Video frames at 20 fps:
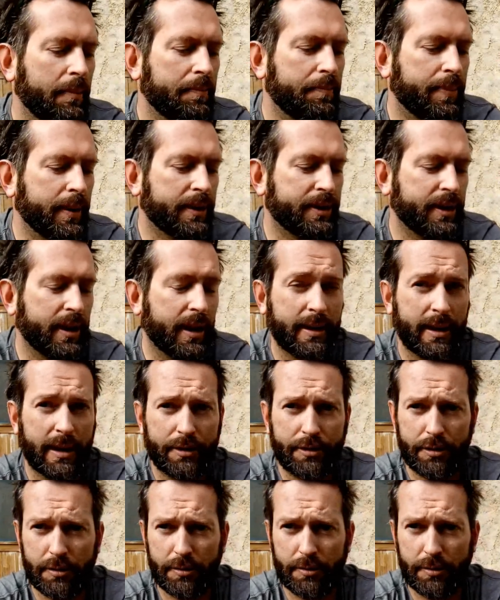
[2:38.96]
Big shout out
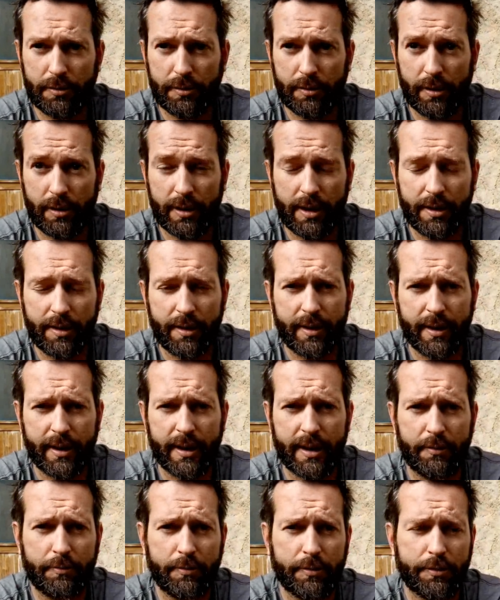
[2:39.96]
to another
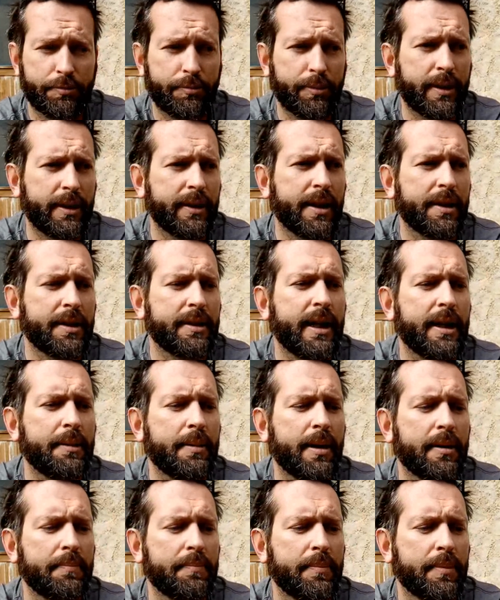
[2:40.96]
thing I was reading the other day
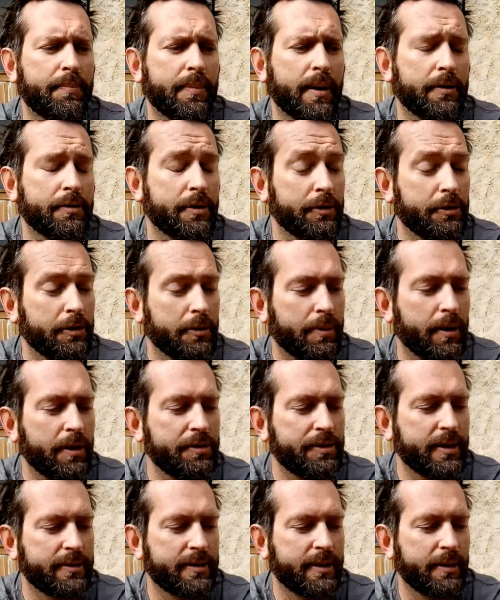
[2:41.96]
about. I was going to do a
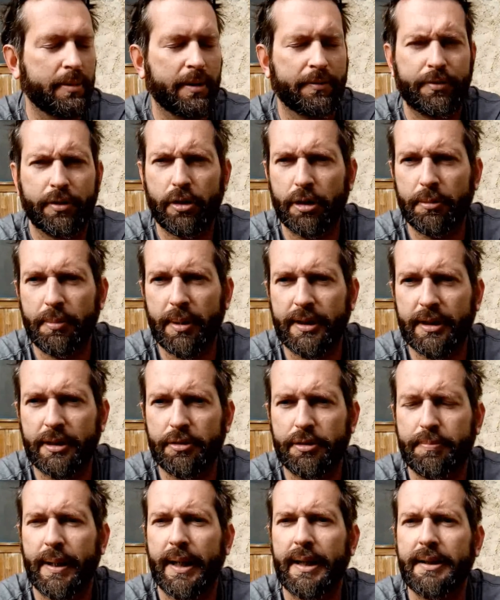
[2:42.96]
post yesterday, but I forgot about it. It
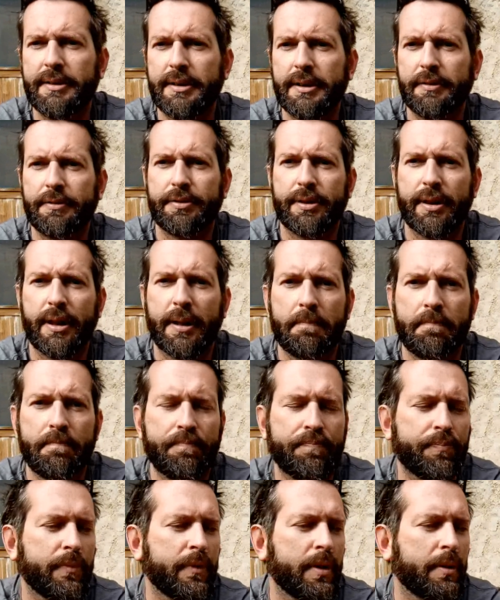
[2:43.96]
was Pensive's
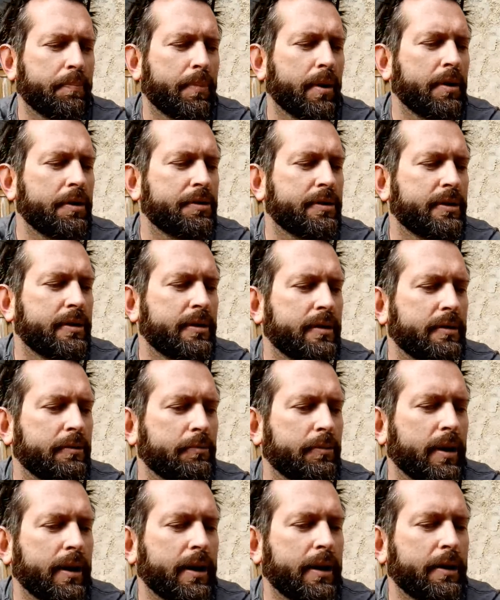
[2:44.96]
post
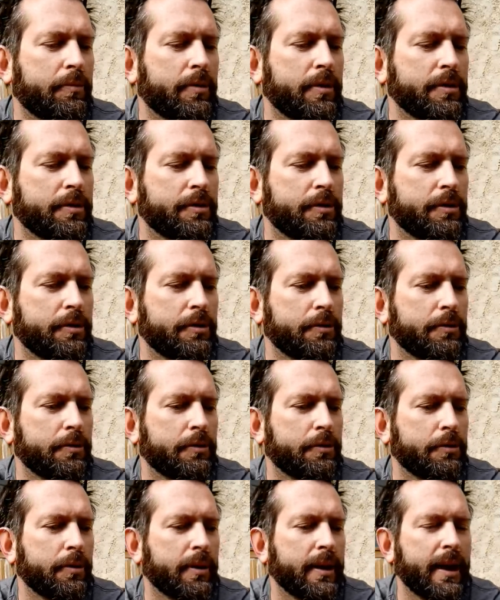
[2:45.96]
where he wants to
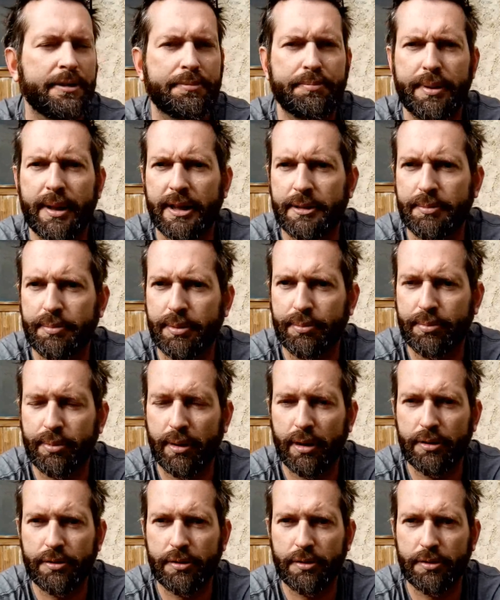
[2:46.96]
do an SPS
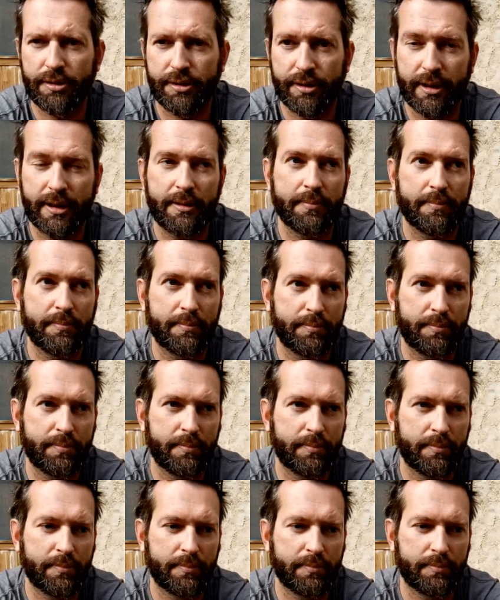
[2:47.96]
proposal, Steem
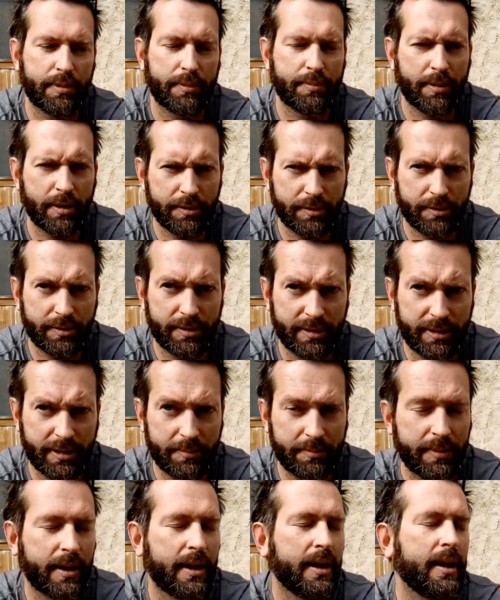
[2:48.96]
proposal
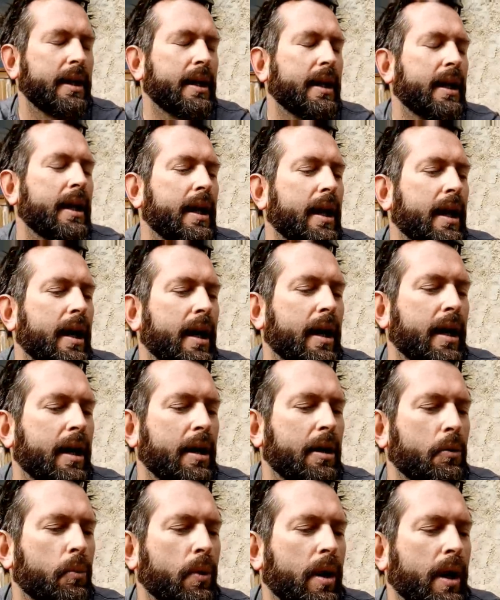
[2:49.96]
system,
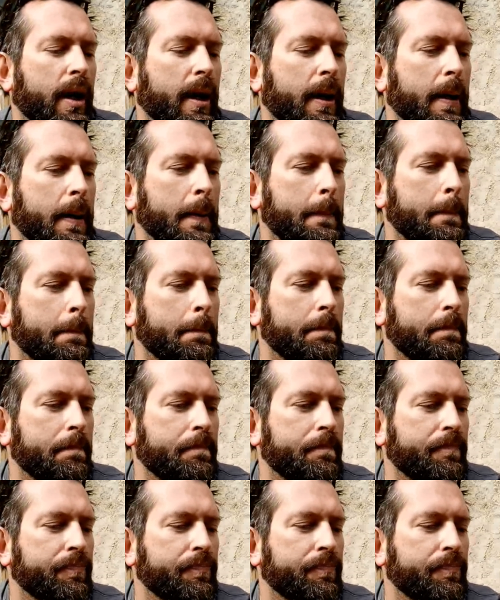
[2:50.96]
where you